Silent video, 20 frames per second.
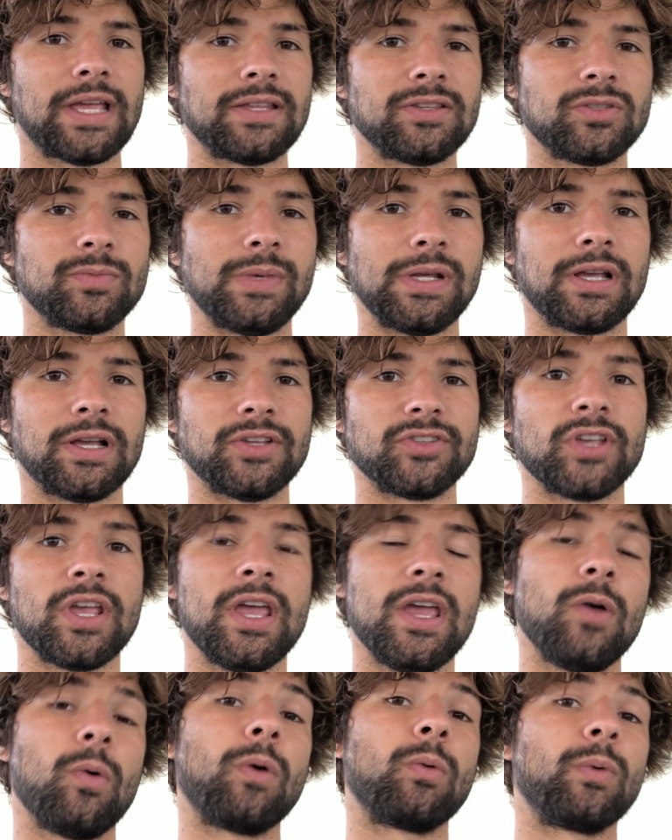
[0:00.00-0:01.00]
sense because
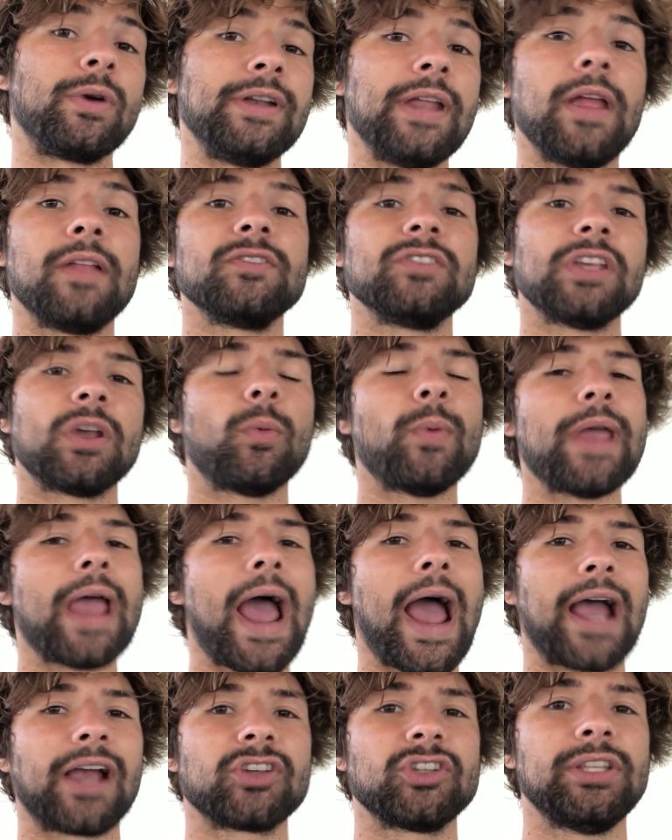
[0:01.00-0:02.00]
when we're dancing, we
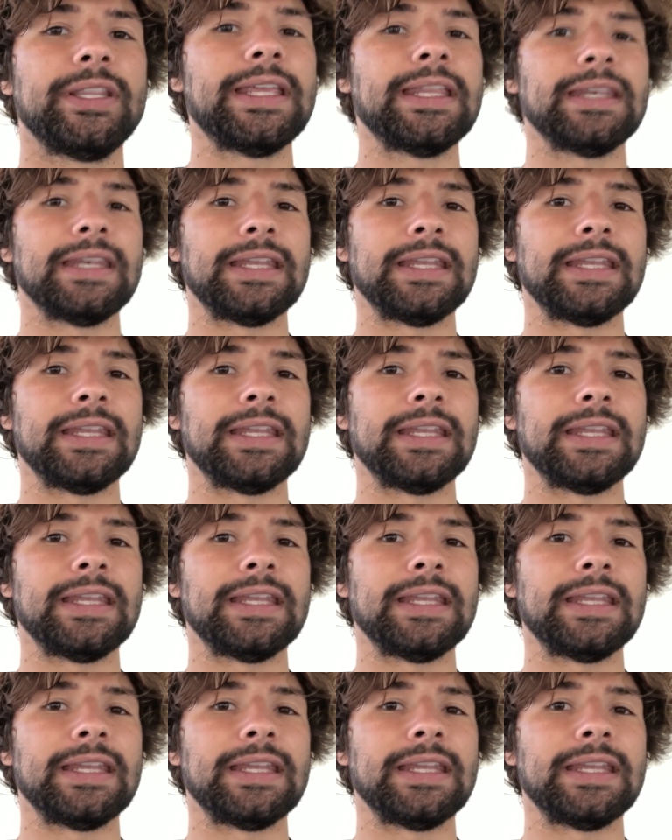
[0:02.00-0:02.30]
actually